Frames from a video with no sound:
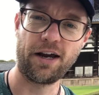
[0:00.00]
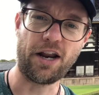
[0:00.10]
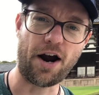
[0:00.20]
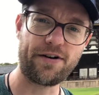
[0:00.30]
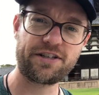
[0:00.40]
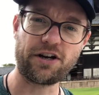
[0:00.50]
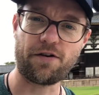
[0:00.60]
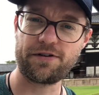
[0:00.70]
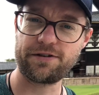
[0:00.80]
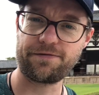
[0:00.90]
Nara
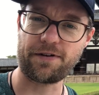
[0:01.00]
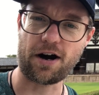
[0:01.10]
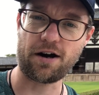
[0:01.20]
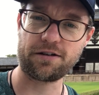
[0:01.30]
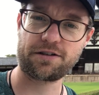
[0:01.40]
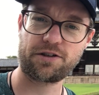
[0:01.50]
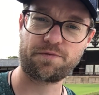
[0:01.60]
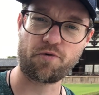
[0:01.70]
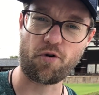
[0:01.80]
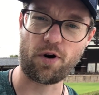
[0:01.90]
itself is a vast,
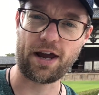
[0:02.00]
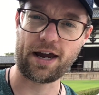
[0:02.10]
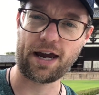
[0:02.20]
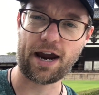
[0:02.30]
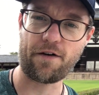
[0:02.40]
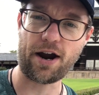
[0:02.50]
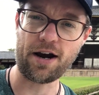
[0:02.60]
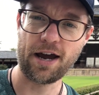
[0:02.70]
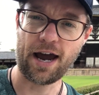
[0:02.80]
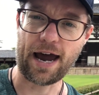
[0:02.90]
sprawling area
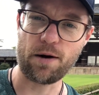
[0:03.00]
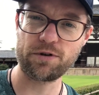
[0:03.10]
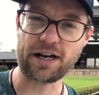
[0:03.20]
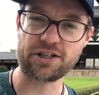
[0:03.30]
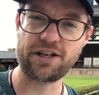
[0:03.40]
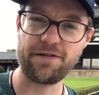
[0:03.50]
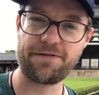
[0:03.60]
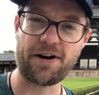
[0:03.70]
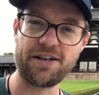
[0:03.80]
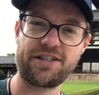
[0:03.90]
and was actually the
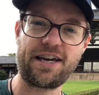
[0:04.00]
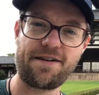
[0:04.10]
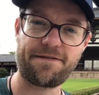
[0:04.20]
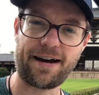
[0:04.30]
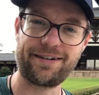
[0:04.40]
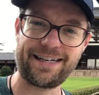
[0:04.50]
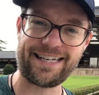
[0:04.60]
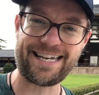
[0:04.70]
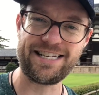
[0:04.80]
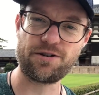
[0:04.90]
first city founded
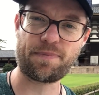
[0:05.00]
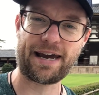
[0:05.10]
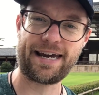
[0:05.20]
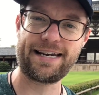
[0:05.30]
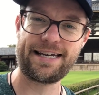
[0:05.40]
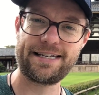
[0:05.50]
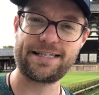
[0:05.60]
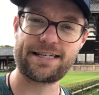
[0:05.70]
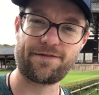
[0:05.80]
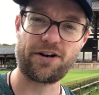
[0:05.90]
in Japan in
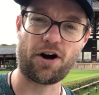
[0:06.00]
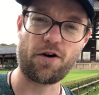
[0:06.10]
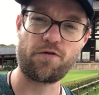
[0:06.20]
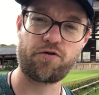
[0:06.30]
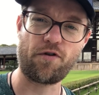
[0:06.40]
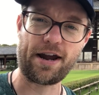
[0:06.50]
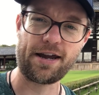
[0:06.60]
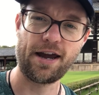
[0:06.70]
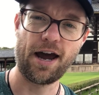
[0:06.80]
703.